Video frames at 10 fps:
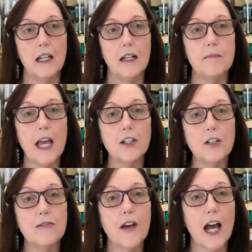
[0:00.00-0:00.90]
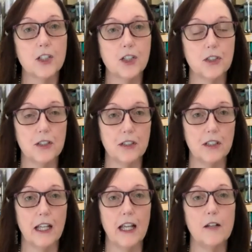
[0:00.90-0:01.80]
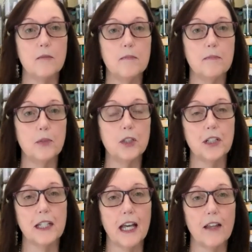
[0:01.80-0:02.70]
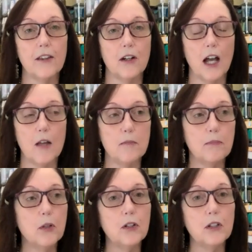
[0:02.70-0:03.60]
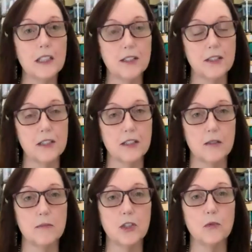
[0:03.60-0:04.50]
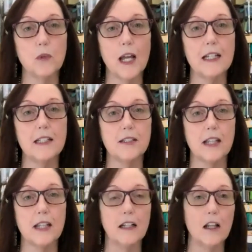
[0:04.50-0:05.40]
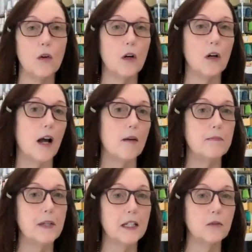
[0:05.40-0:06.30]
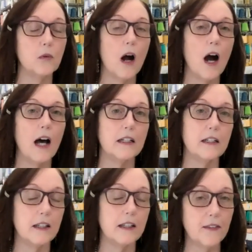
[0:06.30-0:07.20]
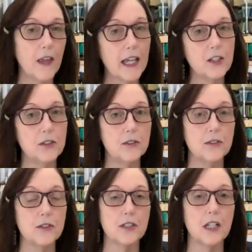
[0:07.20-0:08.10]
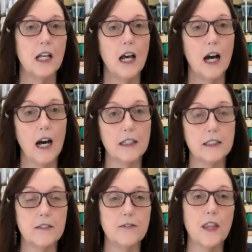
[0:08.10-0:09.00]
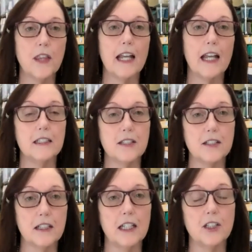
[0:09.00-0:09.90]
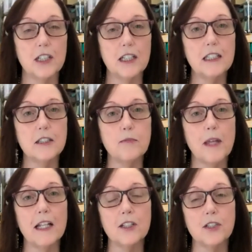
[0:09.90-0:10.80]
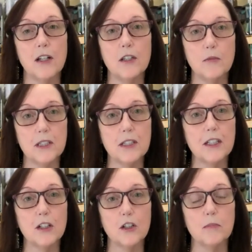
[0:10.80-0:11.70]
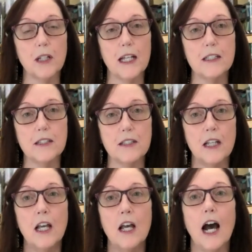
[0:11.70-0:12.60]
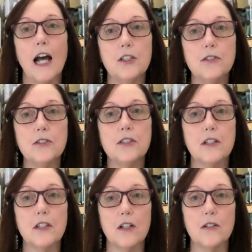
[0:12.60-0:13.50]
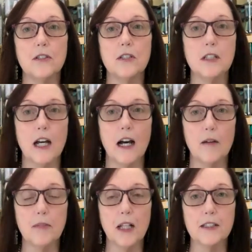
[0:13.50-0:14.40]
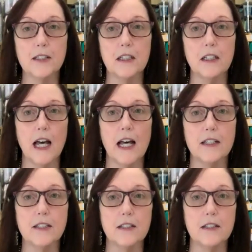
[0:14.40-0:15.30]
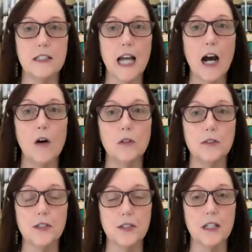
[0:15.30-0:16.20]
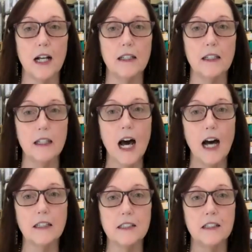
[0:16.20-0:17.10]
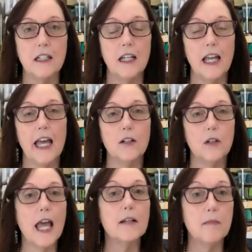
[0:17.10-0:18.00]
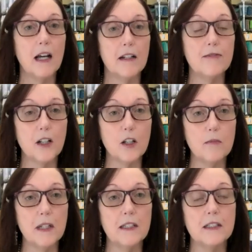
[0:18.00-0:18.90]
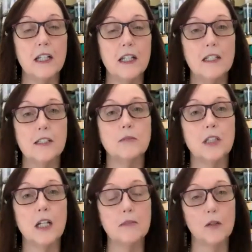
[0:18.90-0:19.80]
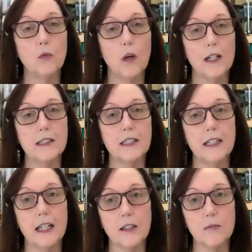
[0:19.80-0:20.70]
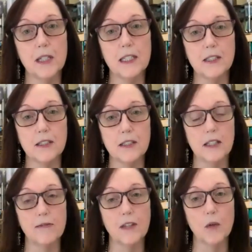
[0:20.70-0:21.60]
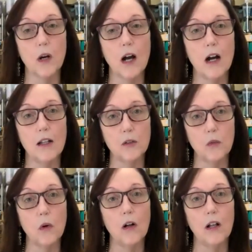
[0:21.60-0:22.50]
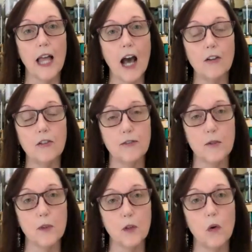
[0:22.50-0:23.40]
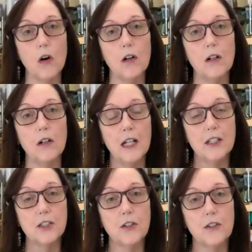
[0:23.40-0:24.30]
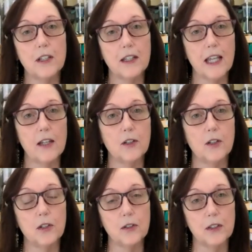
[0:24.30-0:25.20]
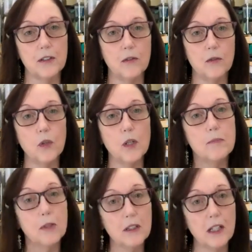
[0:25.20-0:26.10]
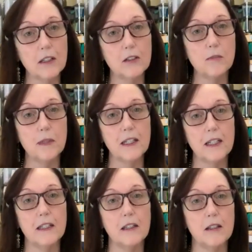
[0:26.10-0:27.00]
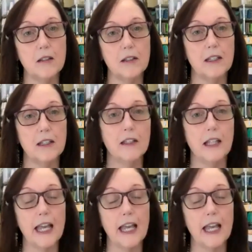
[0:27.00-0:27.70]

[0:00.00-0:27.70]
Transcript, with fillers: manufactured and, and, put together a pulley system to raise and lower a big rod that they used uh, for that installation. It depends on the particular place. I used those uh, plexiglass dowels a lot and, and monofilament. Sometimes I wanted to get the pieces, if they were hung on the wall, out from the wall so that they could ripple a little bit in the, mm -hmm. in the